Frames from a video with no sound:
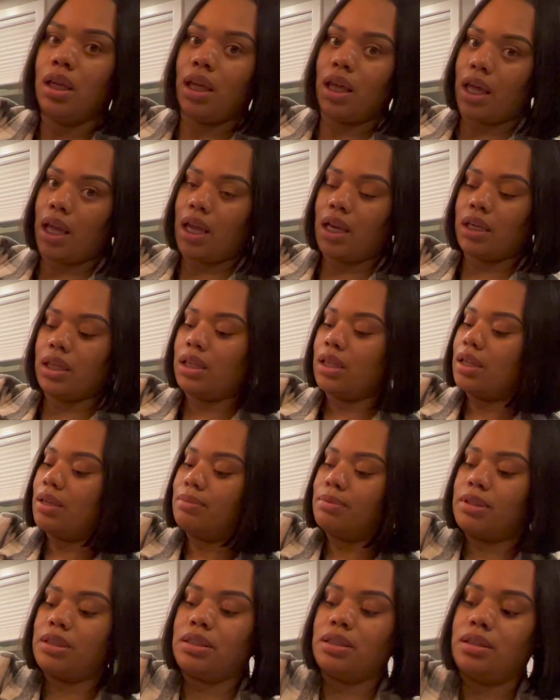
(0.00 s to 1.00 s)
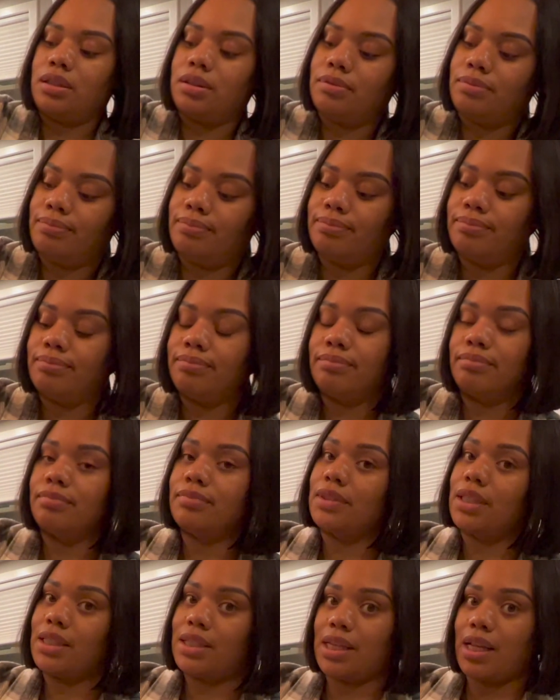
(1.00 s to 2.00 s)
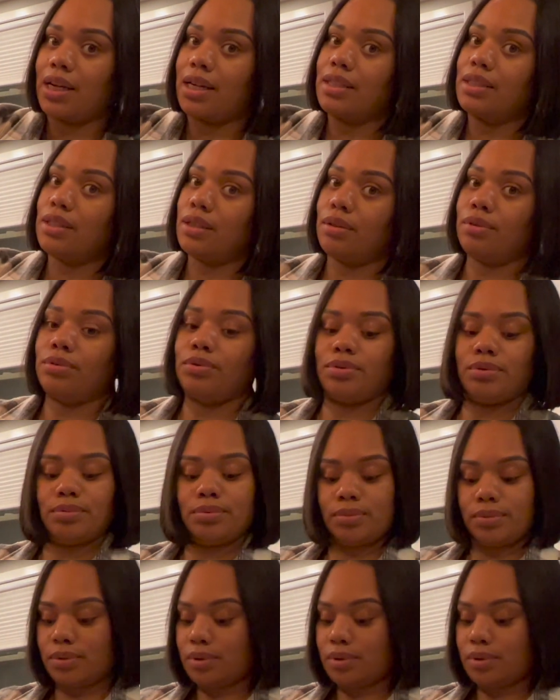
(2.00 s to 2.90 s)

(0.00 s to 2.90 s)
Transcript: and cups because like I told you,